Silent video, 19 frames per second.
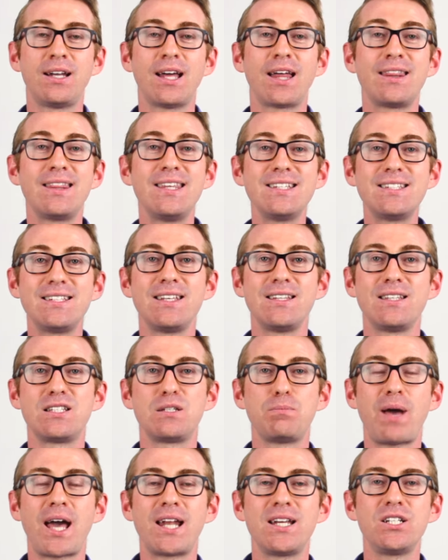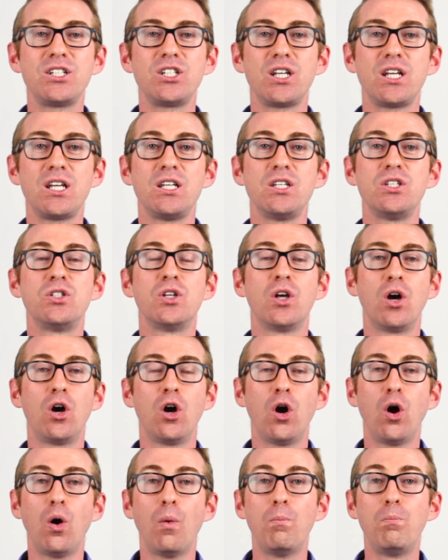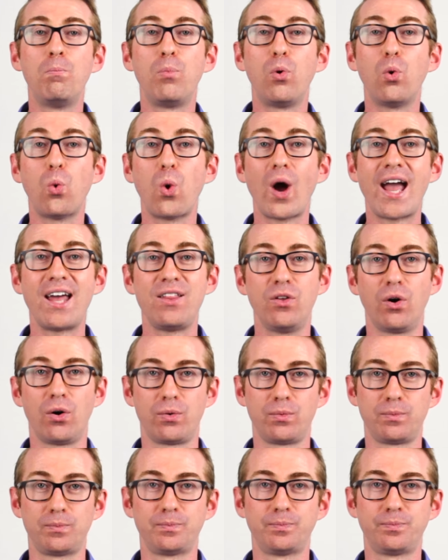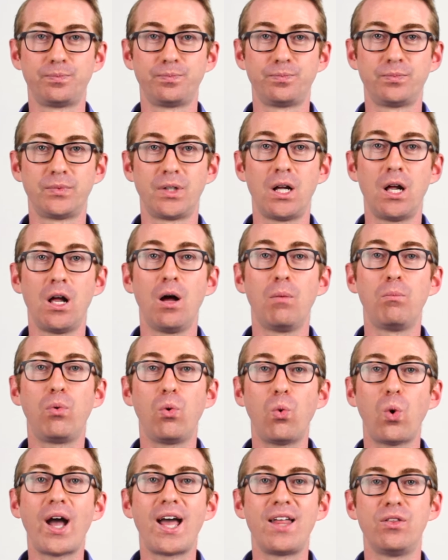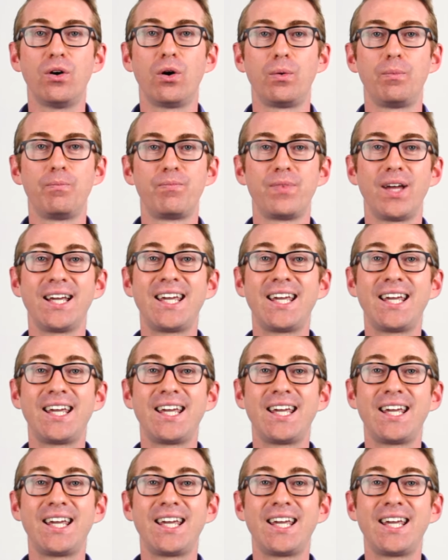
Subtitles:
Now, this in Spanish is puedo. Puedo.